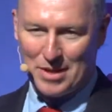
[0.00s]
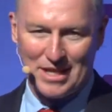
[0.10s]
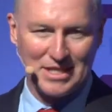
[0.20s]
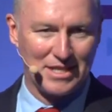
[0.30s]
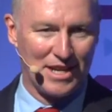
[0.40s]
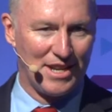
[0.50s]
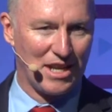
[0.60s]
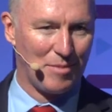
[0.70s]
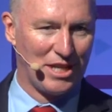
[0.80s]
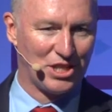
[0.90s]
but as
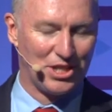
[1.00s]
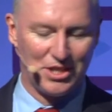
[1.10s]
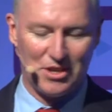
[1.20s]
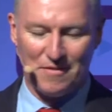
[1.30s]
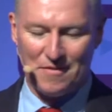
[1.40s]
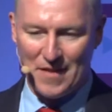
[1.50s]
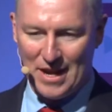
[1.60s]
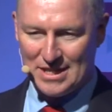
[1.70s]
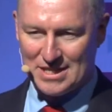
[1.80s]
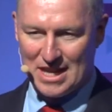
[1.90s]
Nick mentioned, I've
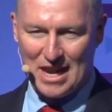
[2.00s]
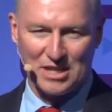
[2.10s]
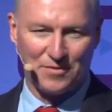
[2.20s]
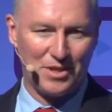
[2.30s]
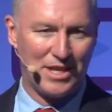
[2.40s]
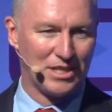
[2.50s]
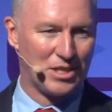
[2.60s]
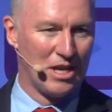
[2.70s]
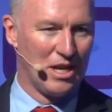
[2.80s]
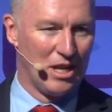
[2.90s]
had the last few years